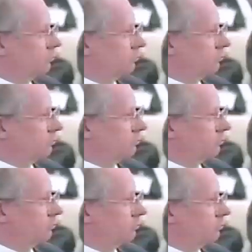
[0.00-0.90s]

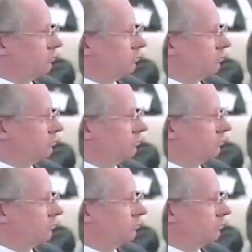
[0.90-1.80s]

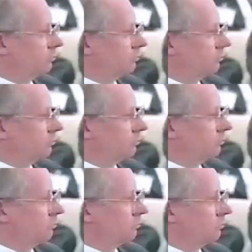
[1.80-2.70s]

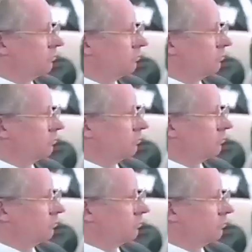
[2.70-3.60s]

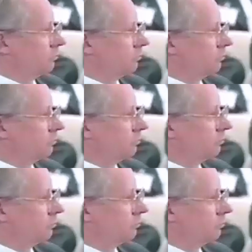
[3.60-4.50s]

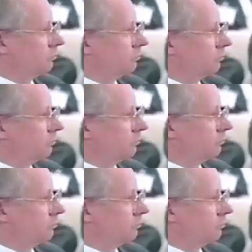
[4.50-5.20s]
(silence)